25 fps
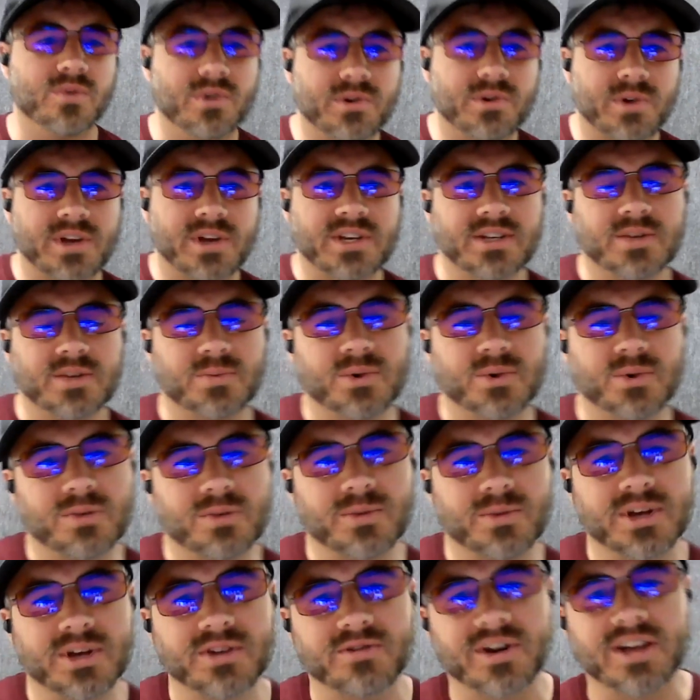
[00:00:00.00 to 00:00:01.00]
do I need to put in
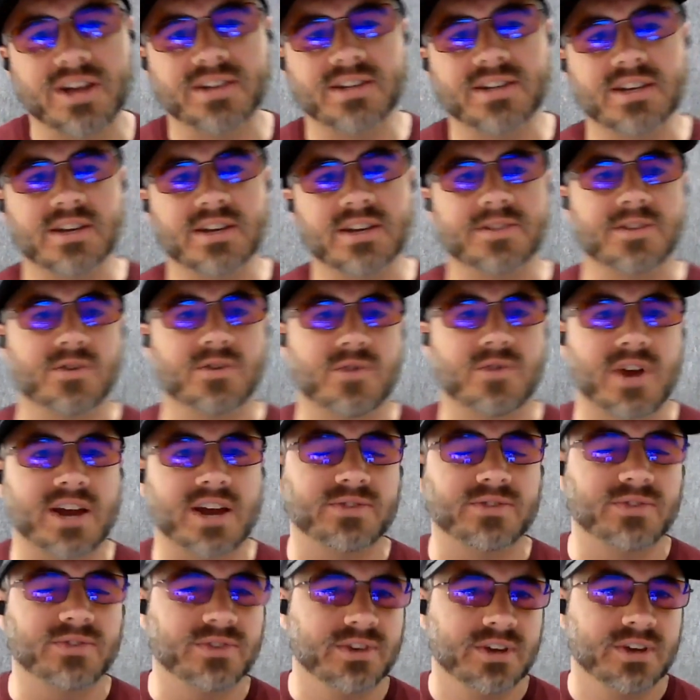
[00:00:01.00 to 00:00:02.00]
my grant to get the
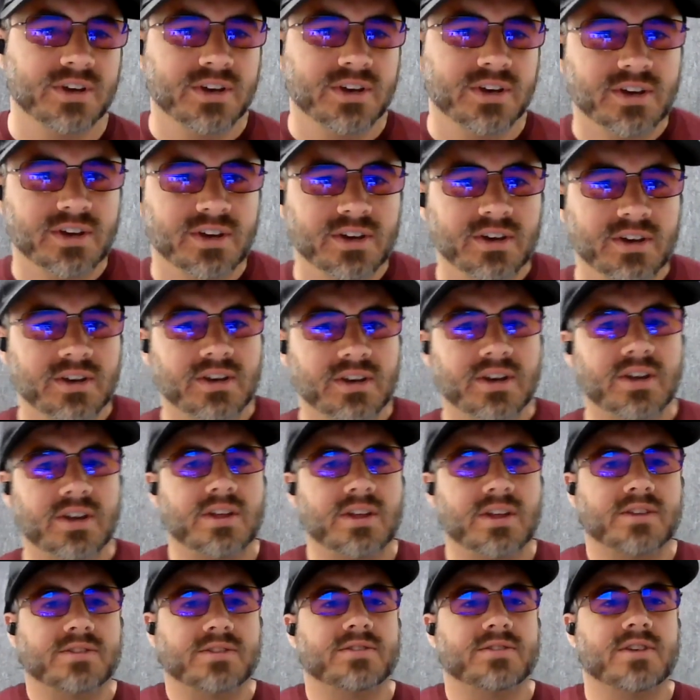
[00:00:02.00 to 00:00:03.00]
grant? And
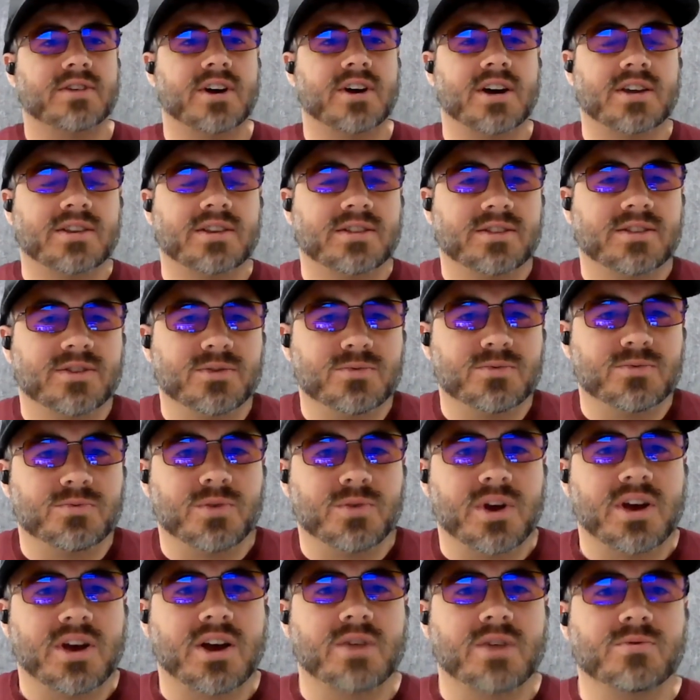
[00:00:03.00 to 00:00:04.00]
that's not the
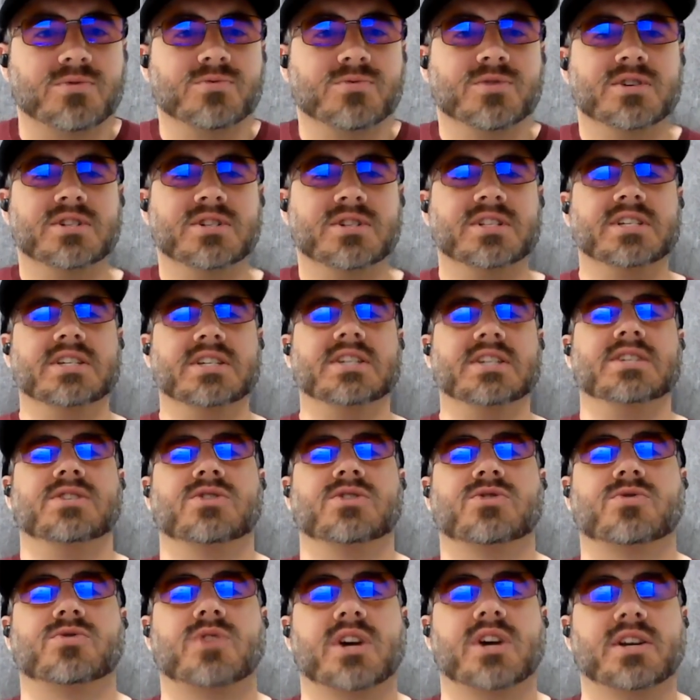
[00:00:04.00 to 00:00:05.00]
way I would really
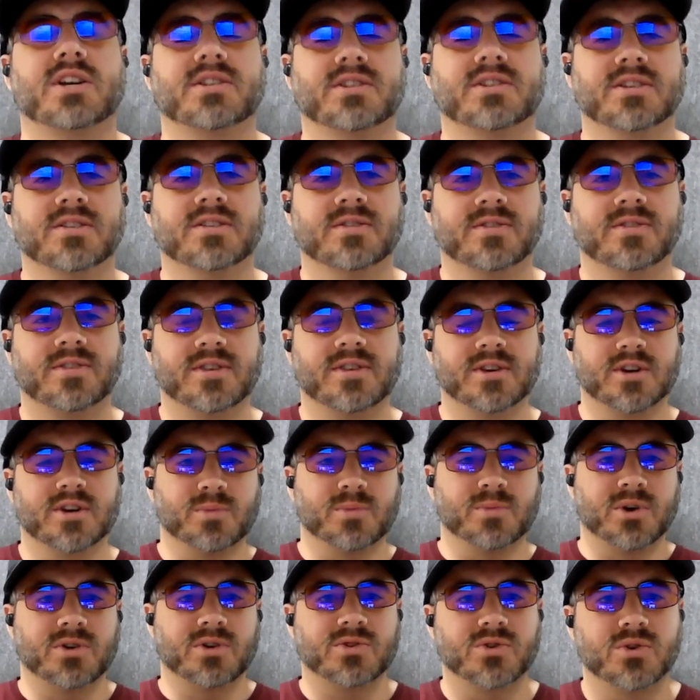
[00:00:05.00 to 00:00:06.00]
try to think
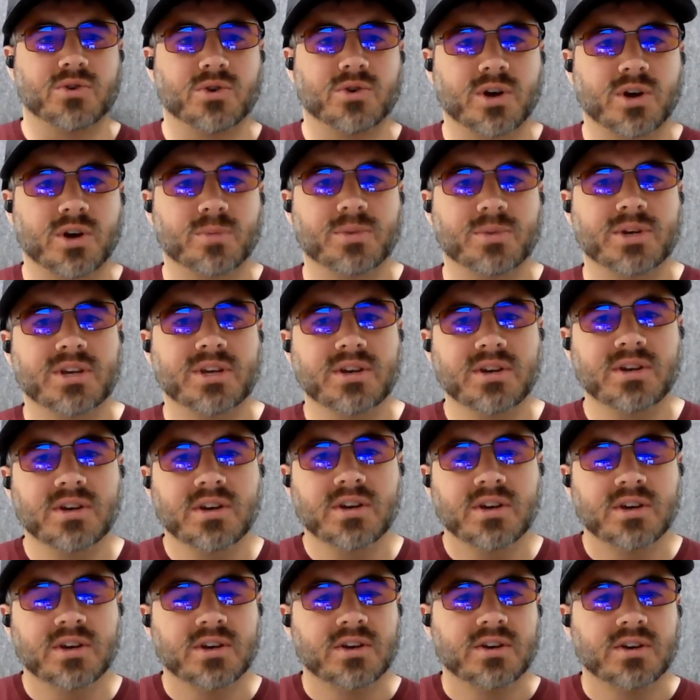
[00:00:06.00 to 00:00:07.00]
about your whole company,
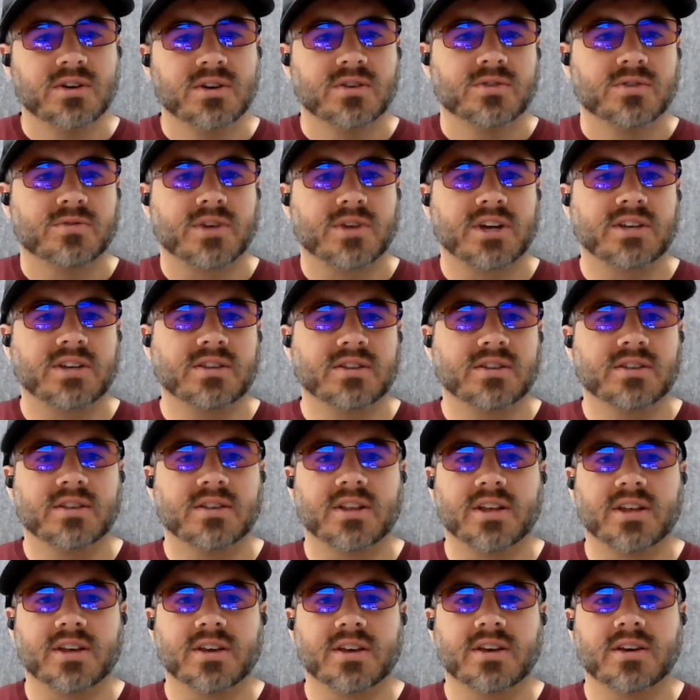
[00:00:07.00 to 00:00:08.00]
right?
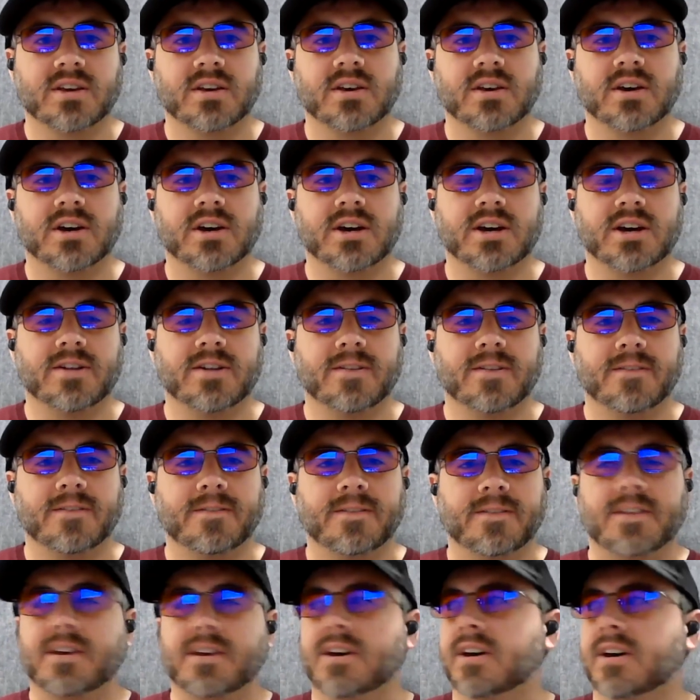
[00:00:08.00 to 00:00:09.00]

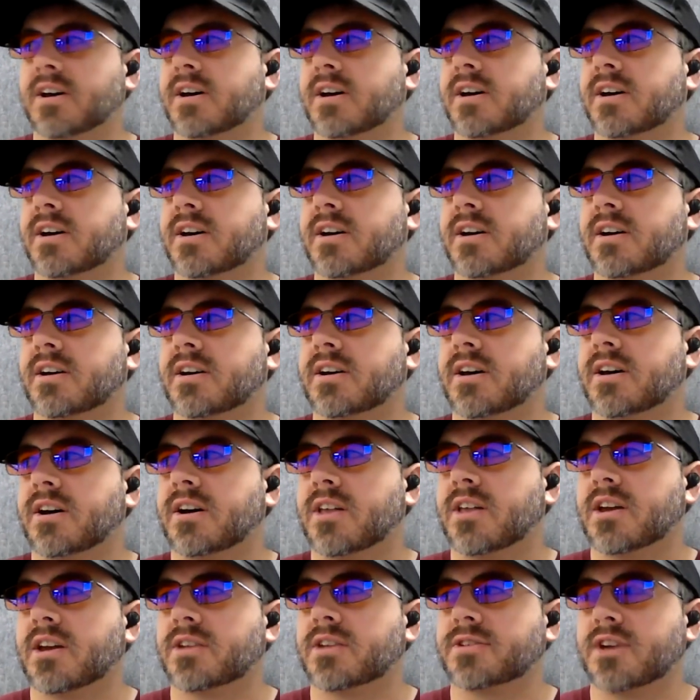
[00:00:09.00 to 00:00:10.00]
A
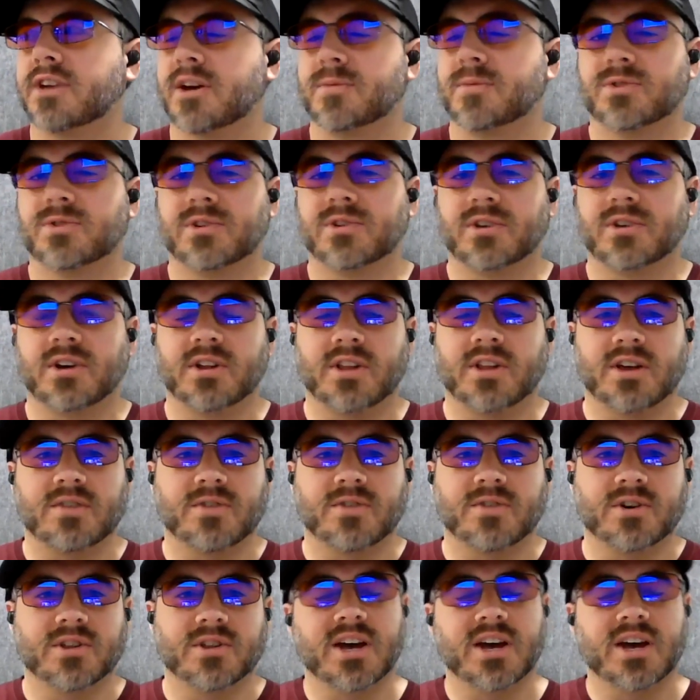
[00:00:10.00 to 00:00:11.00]
lot of times, a lot of
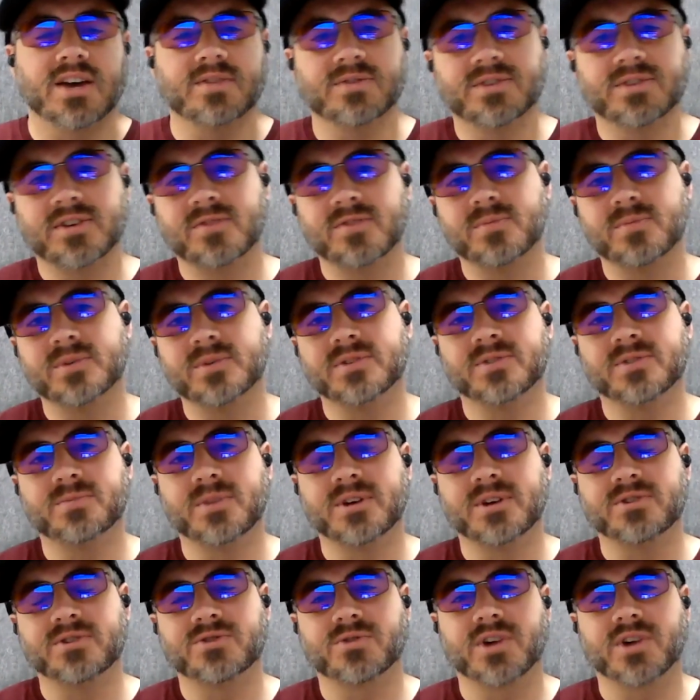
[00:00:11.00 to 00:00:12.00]
our lives have been
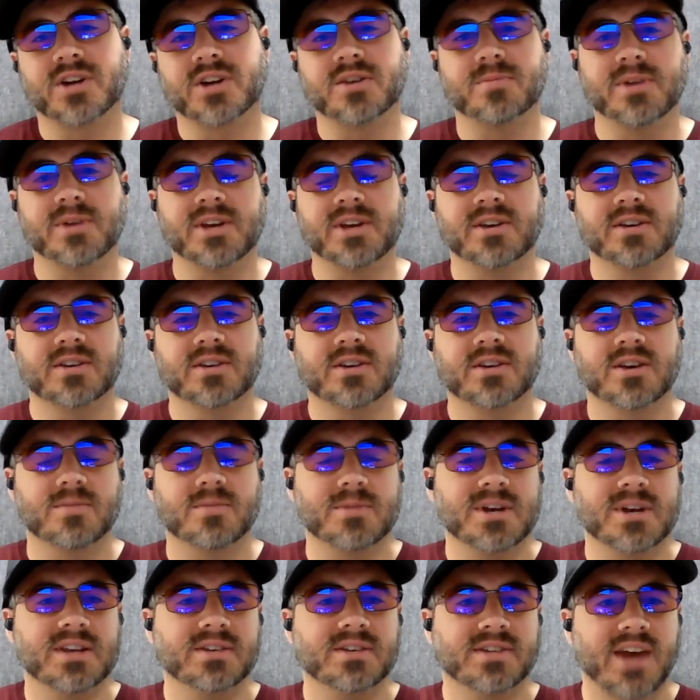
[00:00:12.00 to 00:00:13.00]
spent trying to make
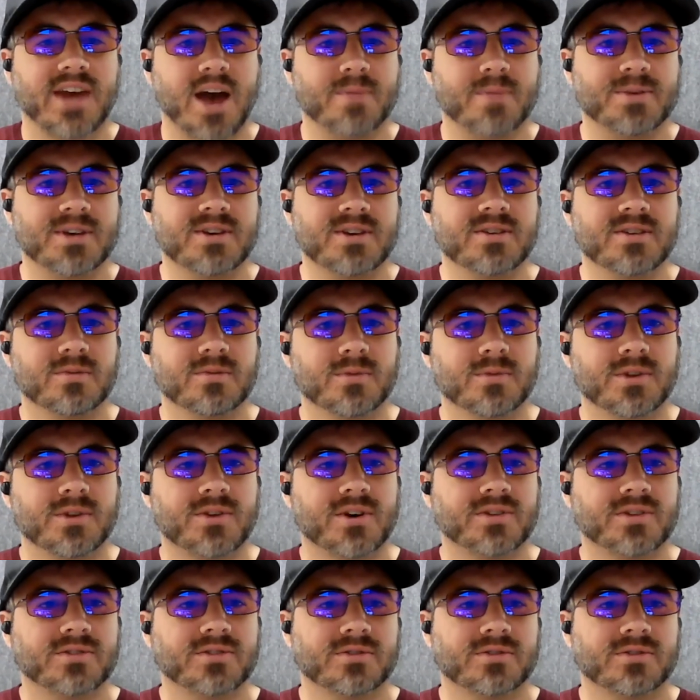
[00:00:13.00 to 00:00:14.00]
committees happy with
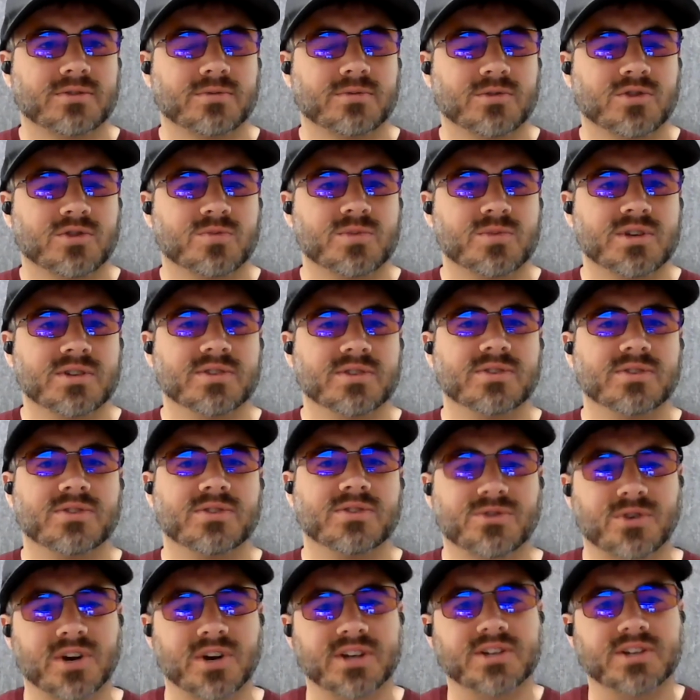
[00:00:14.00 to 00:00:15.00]
us, which means
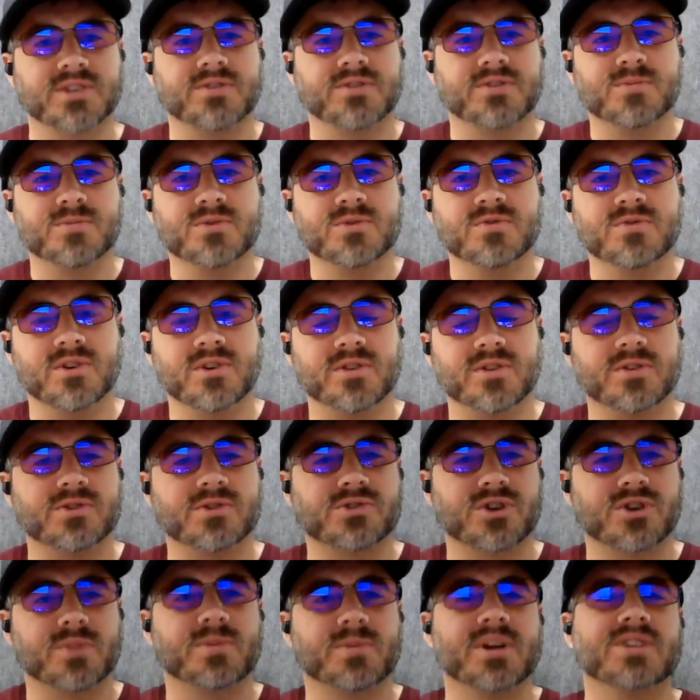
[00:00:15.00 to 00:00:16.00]
trying to remove all the
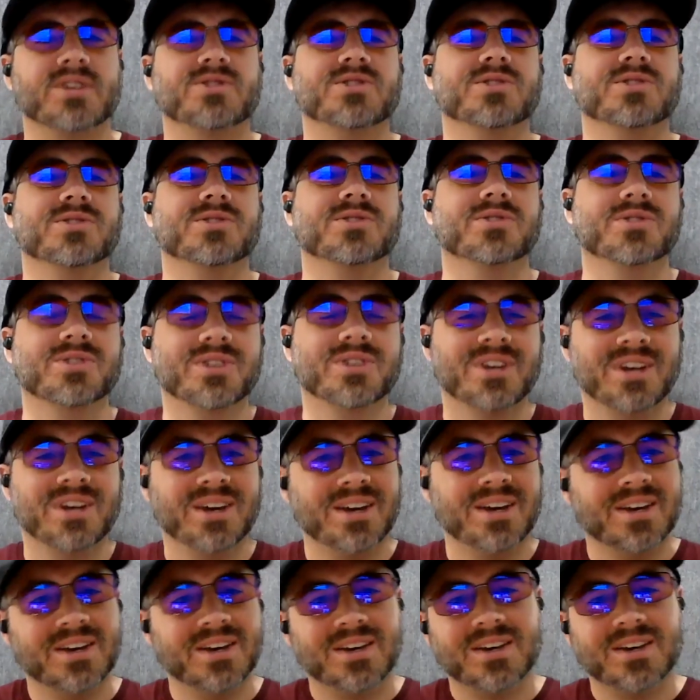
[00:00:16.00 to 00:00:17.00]
sharp edges
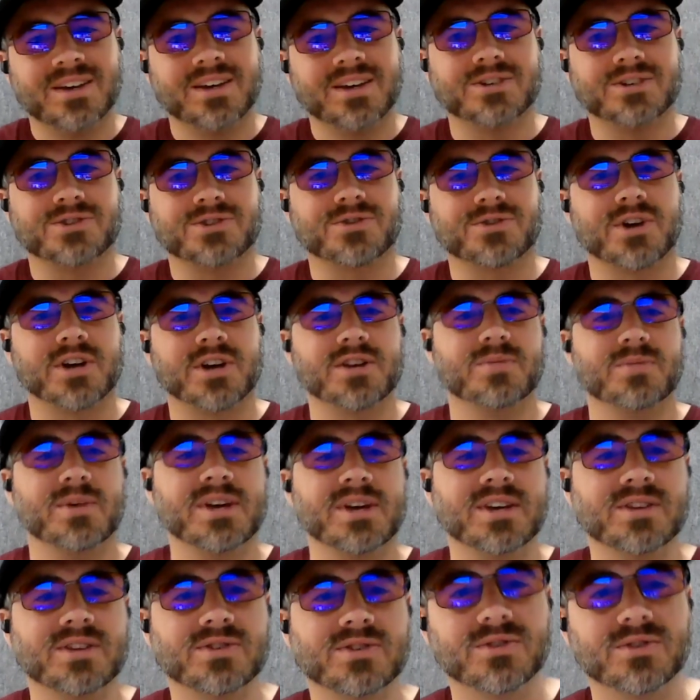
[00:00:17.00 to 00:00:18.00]
and trying to
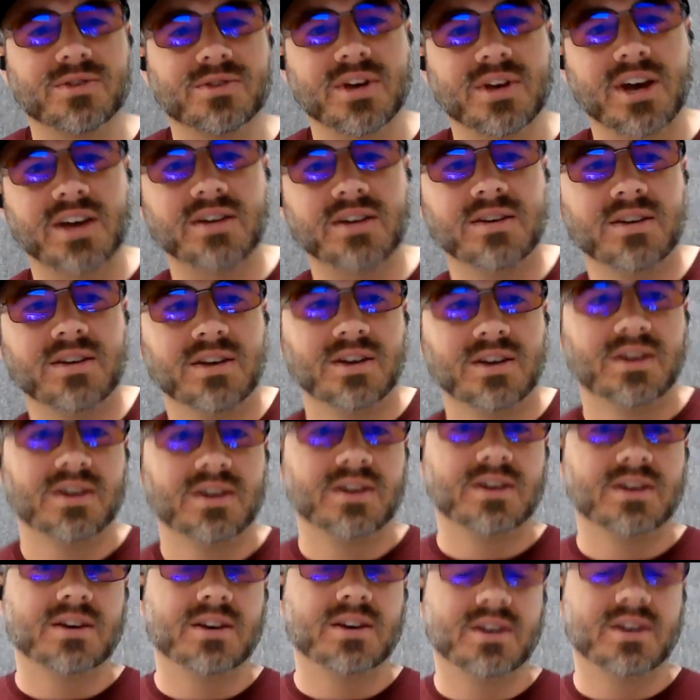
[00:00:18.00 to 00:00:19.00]
make it so that
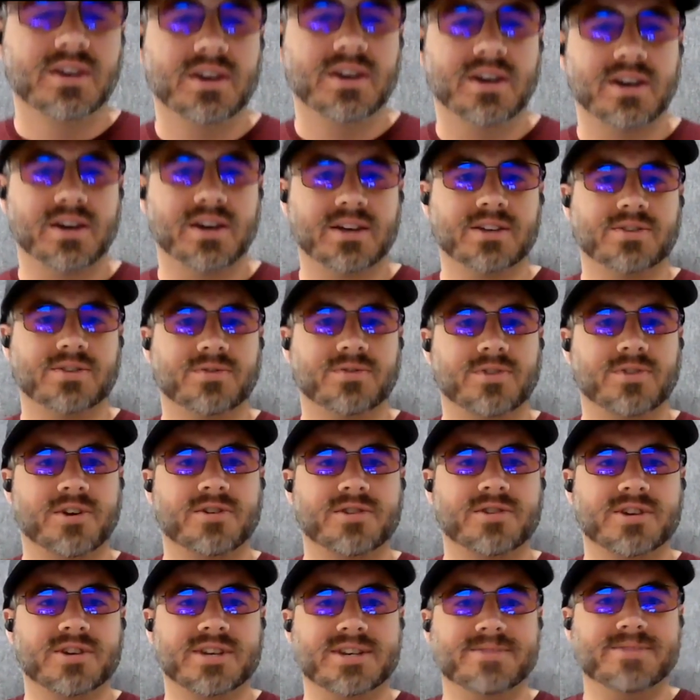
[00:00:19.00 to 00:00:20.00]
it's
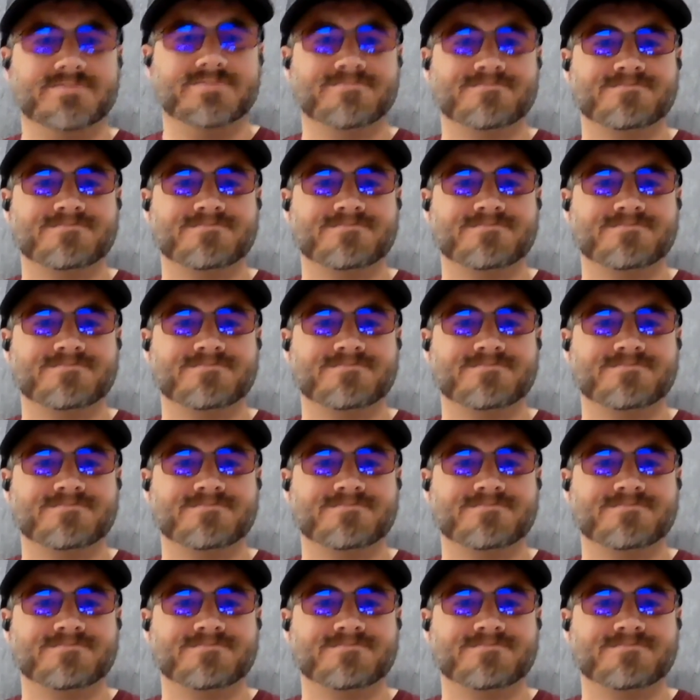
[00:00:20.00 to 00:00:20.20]
very,